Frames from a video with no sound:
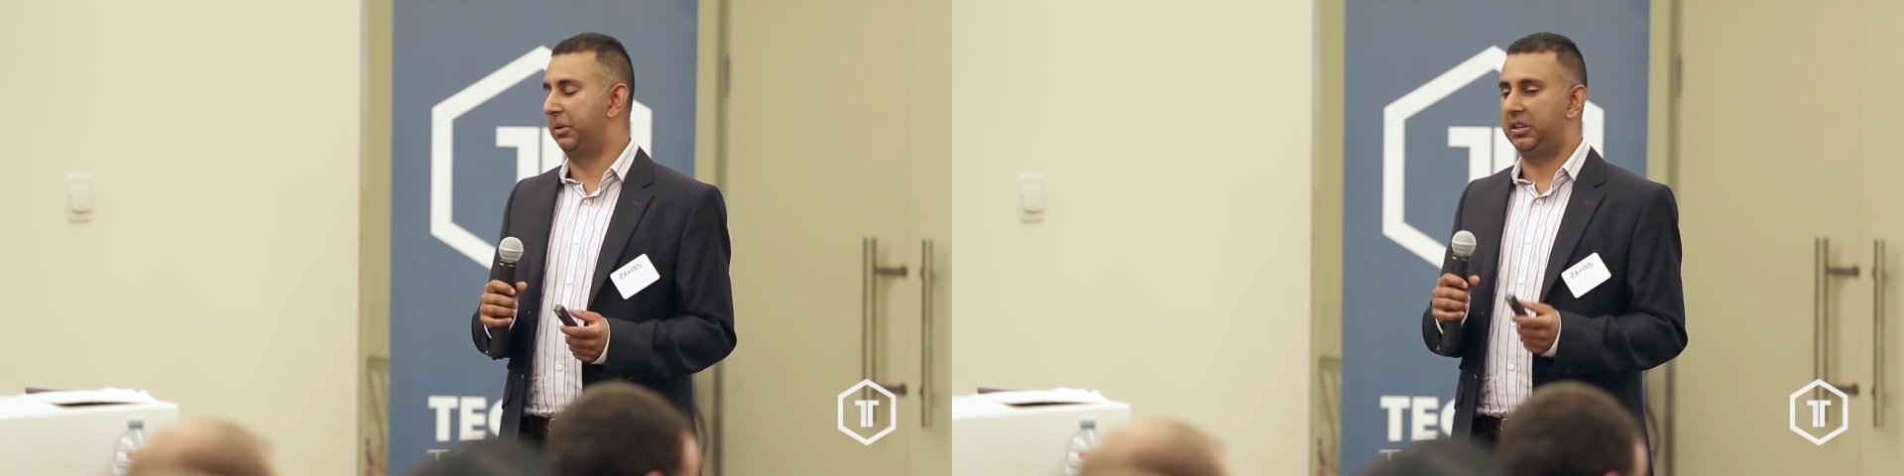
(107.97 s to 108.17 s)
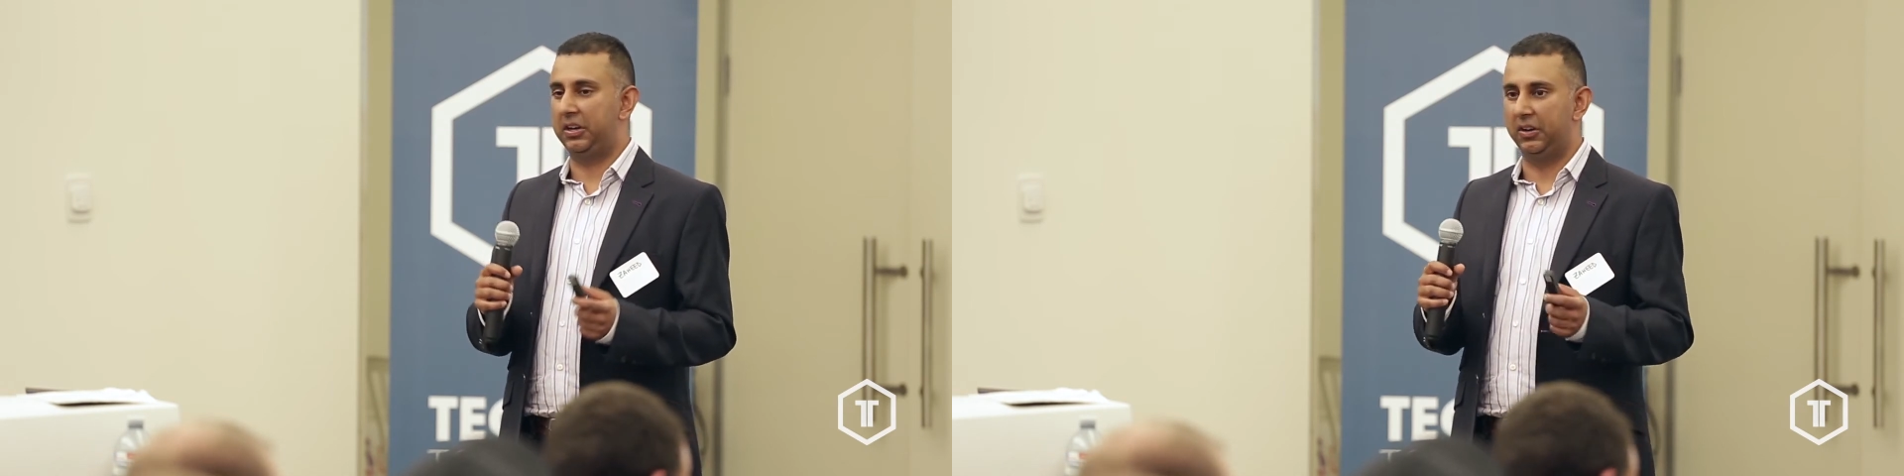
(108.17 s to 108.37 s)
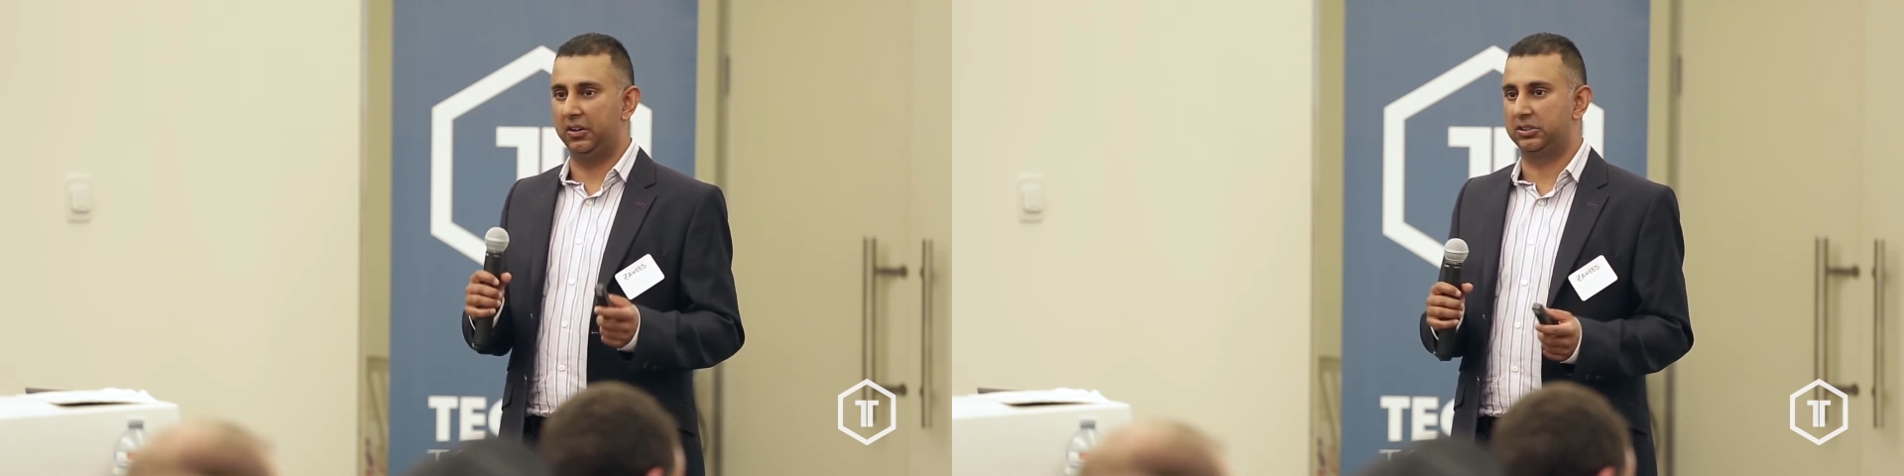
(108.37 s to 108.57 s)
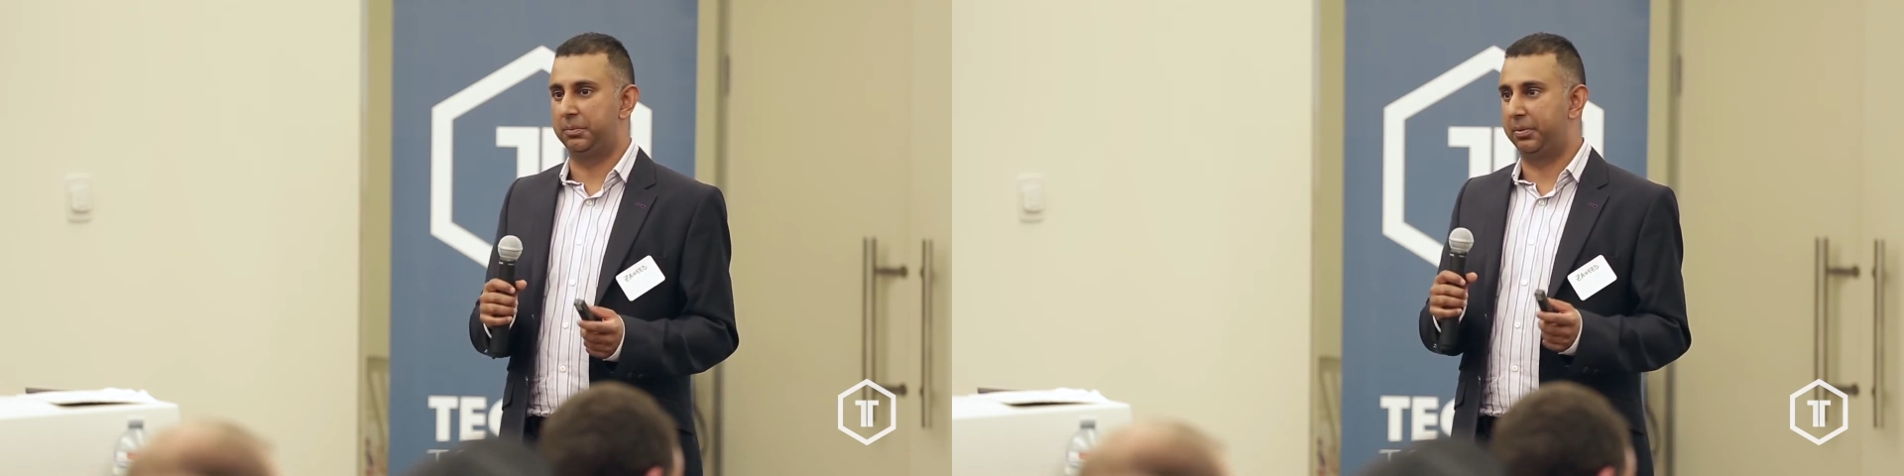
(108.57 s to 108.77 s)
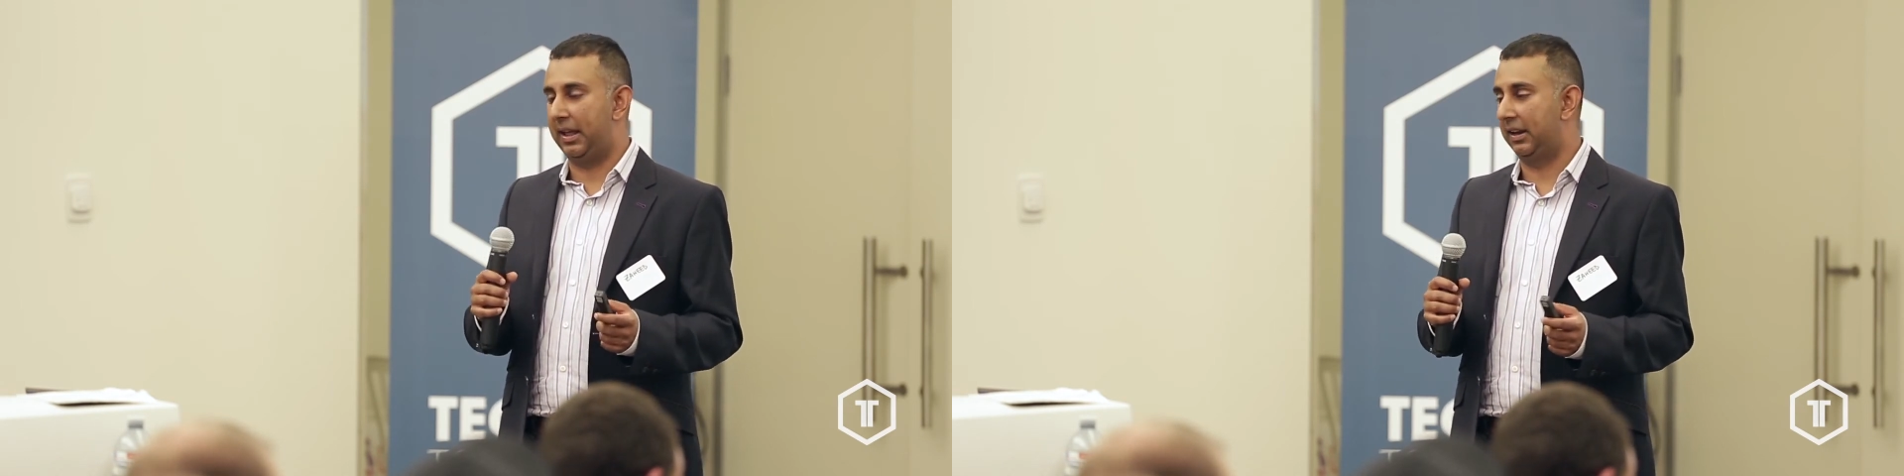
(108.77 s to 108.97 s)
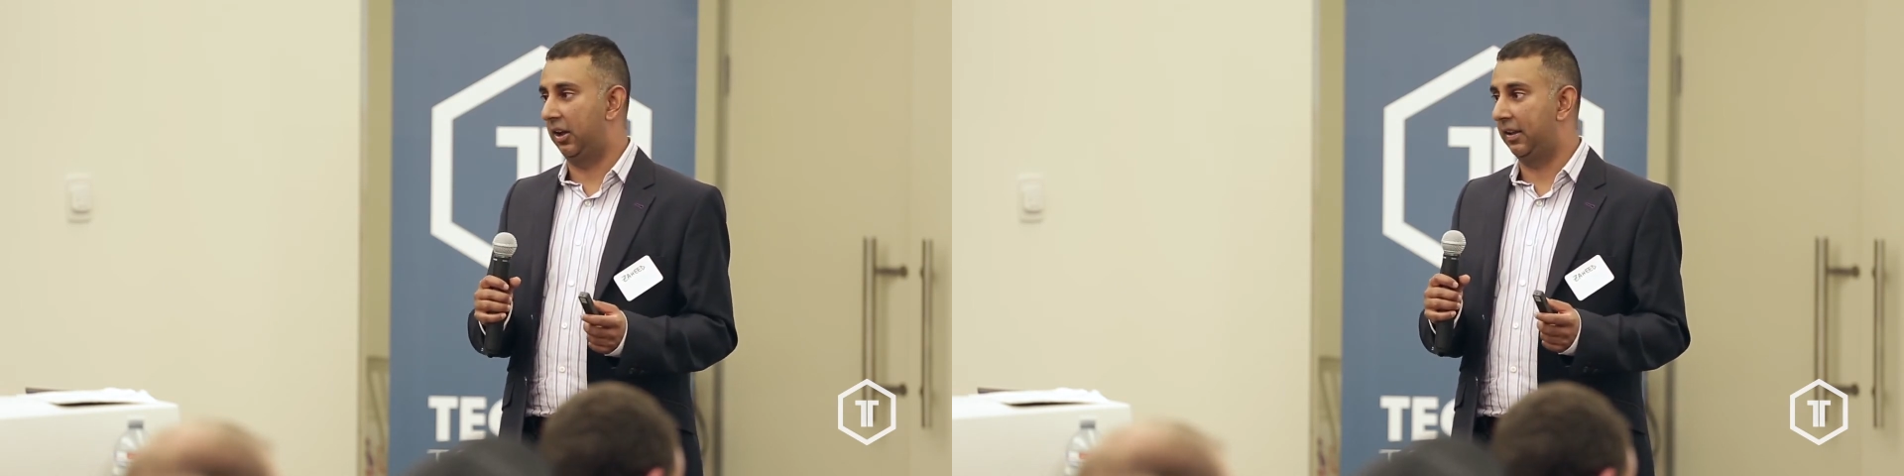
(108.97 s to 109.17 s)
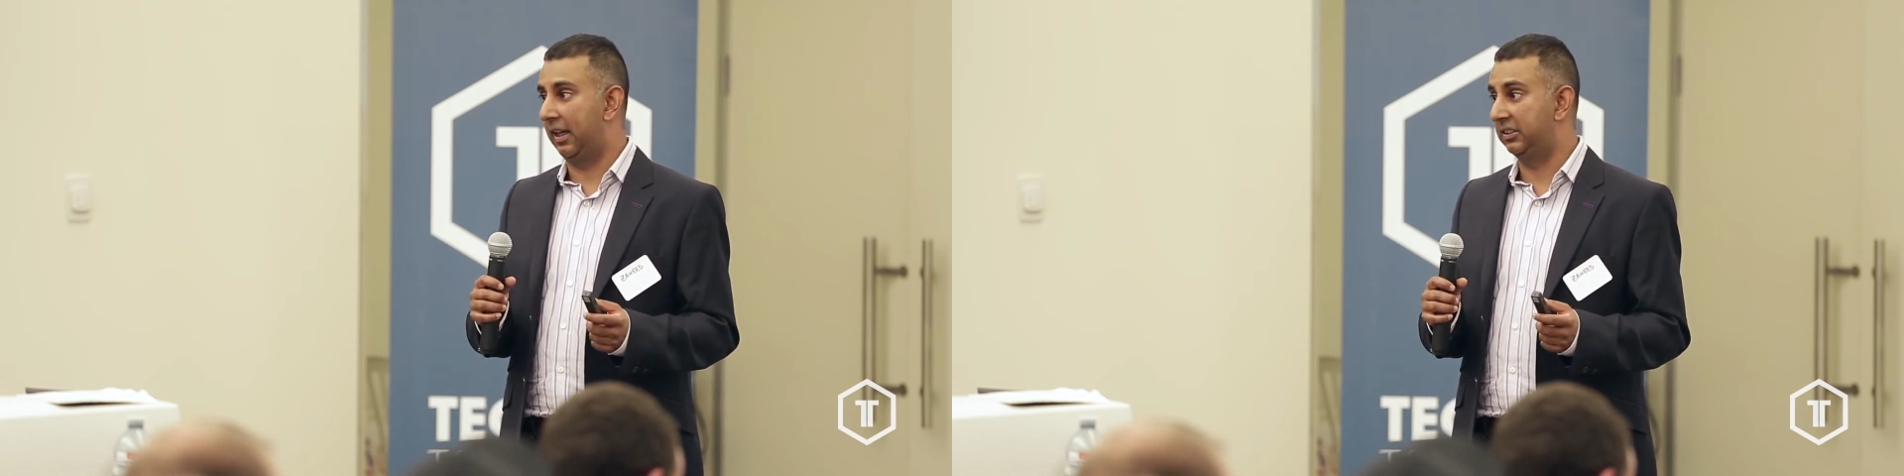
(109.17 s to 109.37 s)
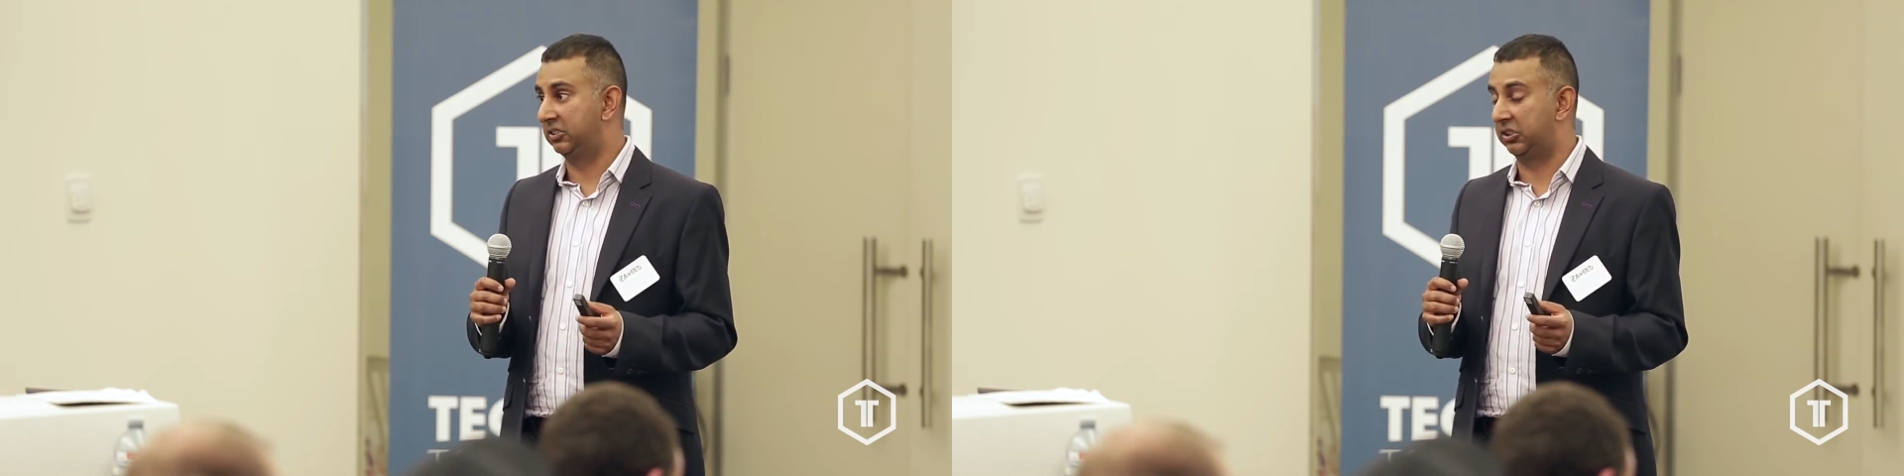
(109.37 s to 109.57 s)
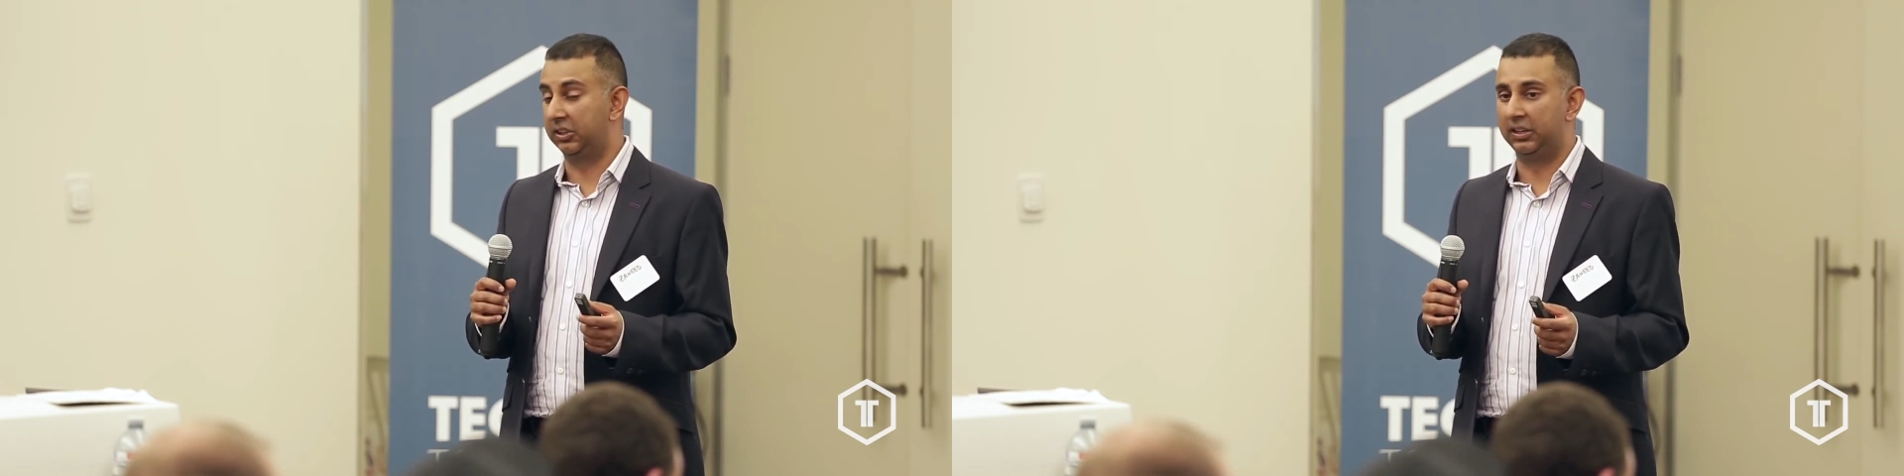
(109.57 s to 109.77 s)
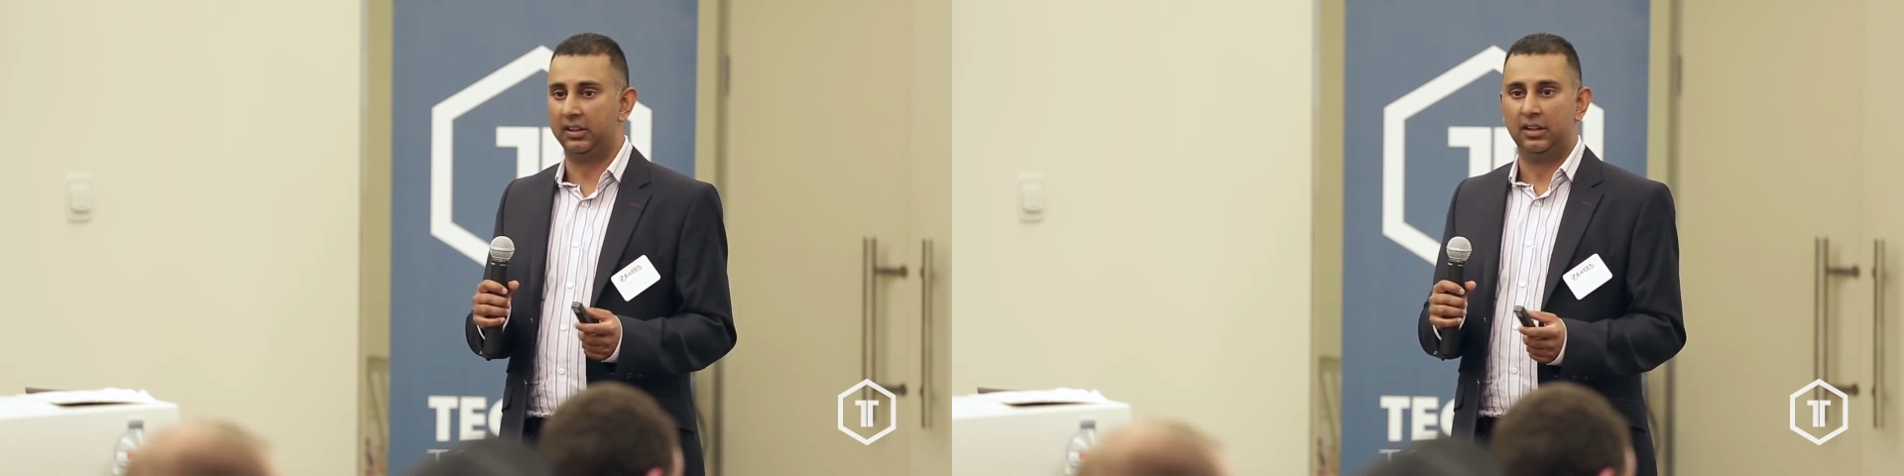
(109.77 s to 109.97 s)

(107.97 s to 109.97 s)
materials, and branding, all that is good.